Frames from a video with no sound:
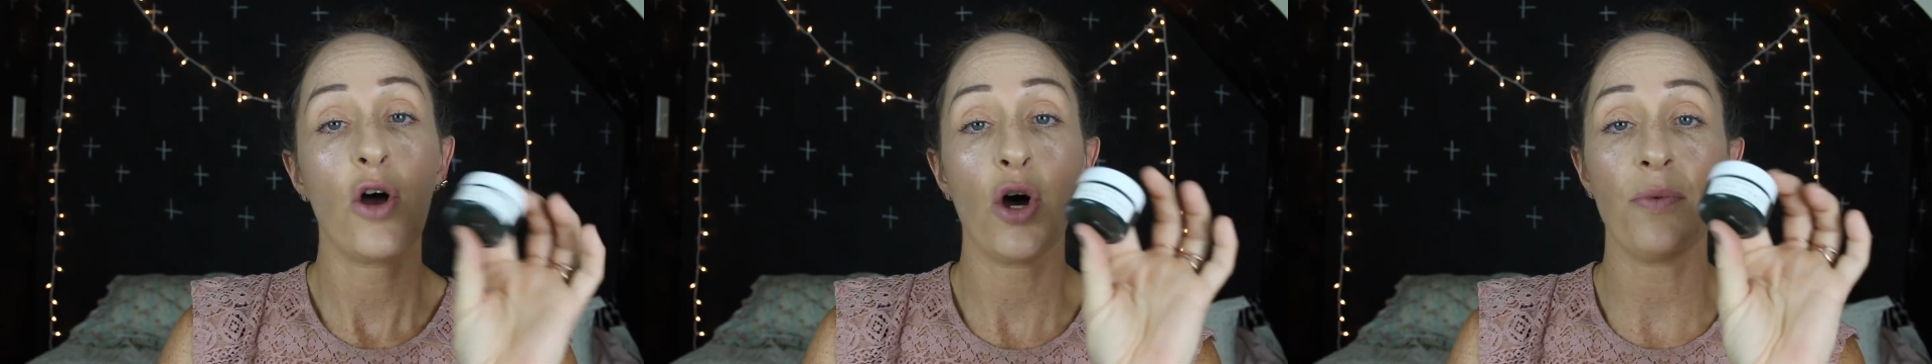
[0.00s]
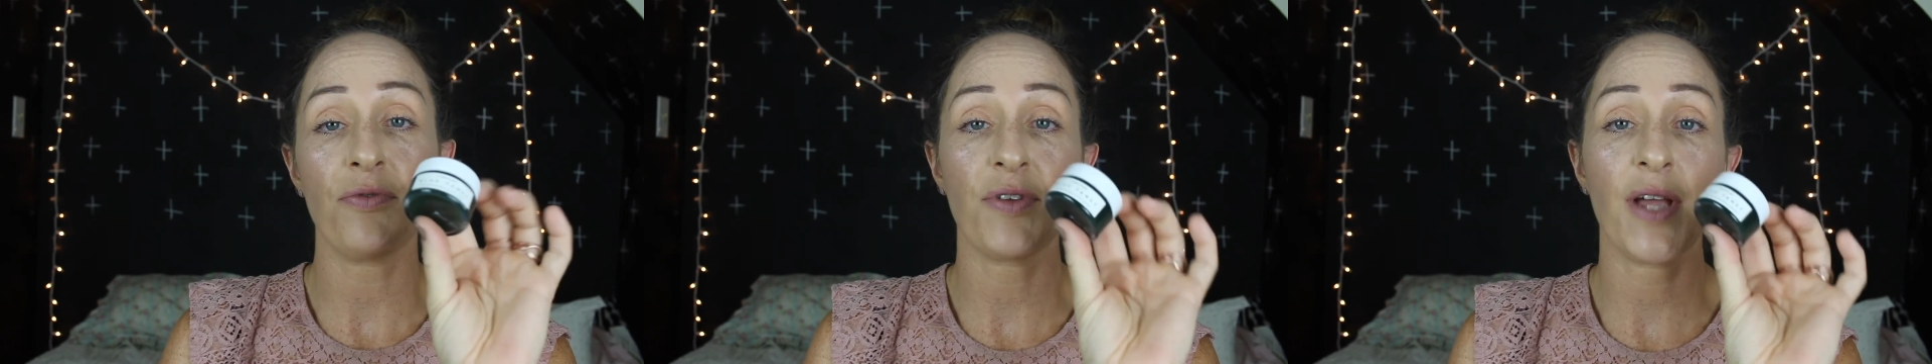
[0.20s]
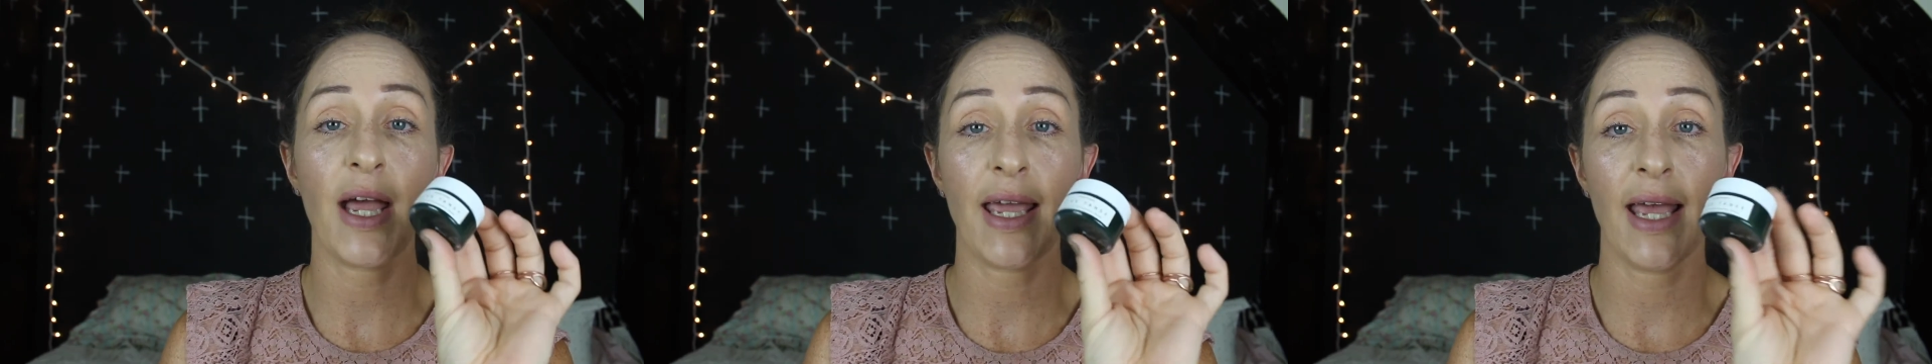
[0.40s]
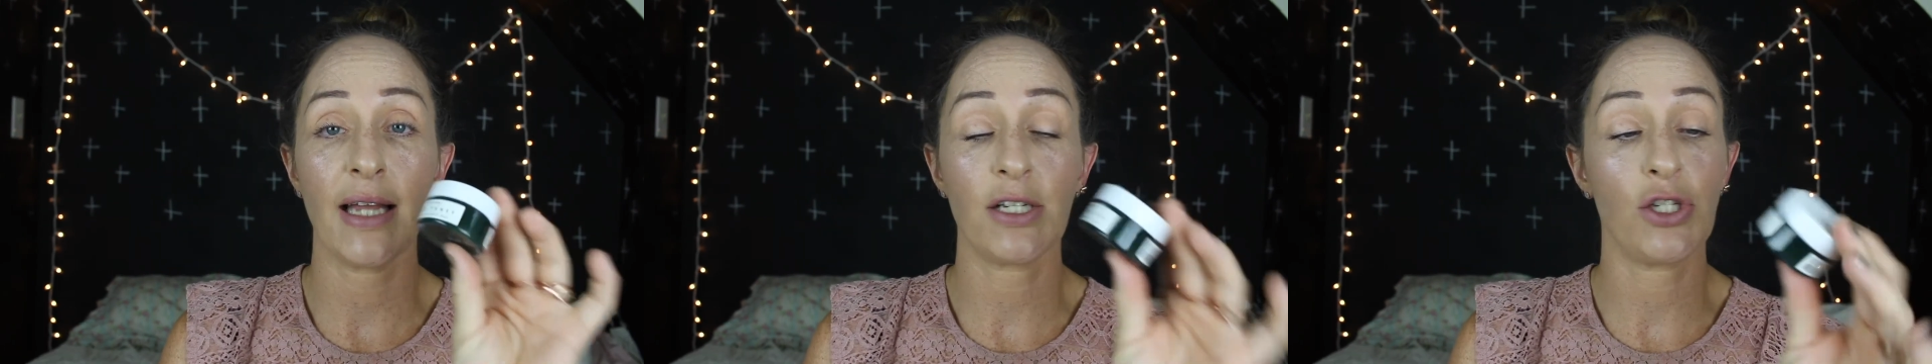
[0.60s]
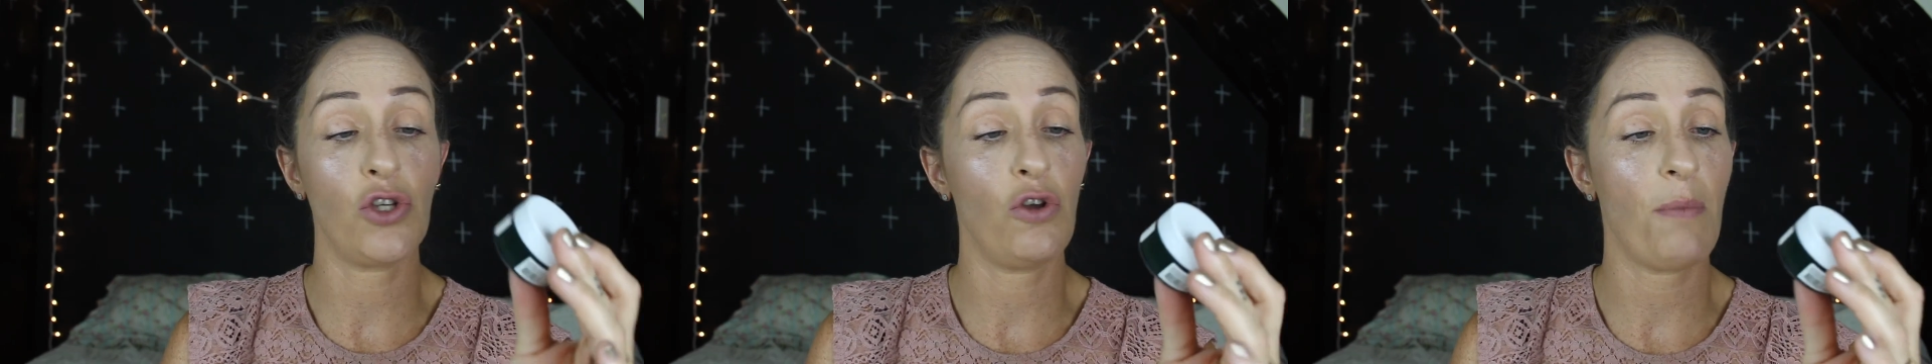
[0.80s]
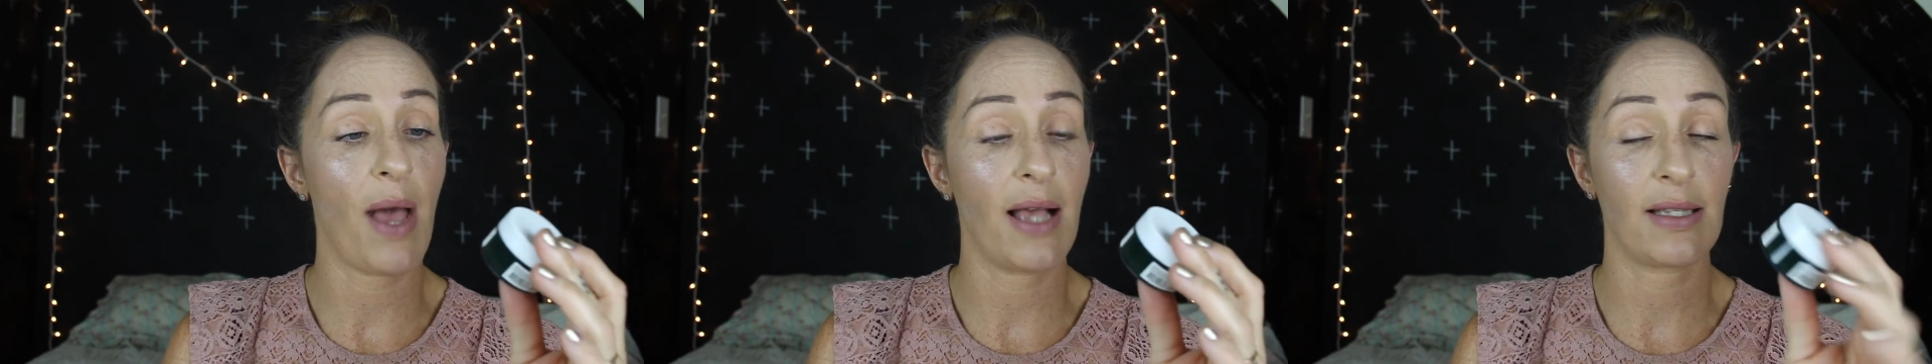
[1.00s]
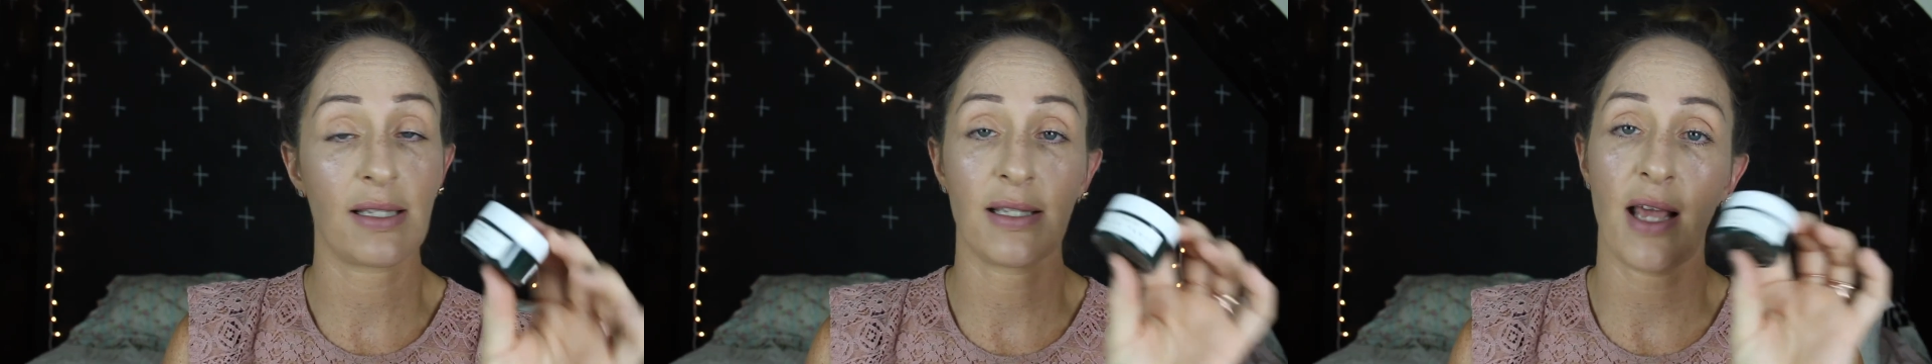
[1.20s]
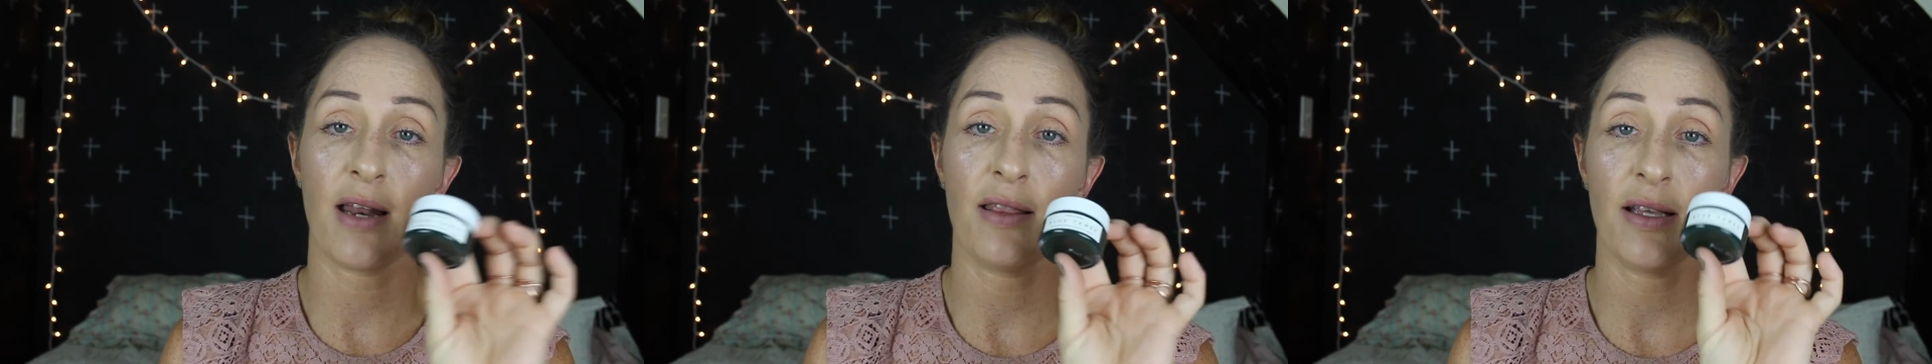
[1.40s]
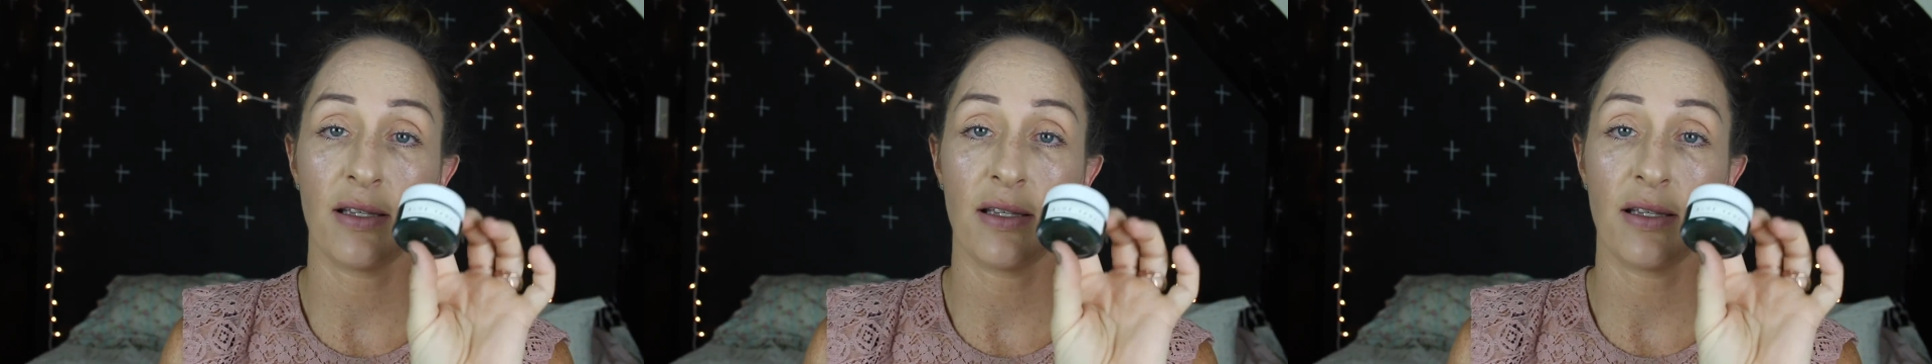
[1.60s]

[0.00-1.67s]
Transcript: Hopefully I get two masks out of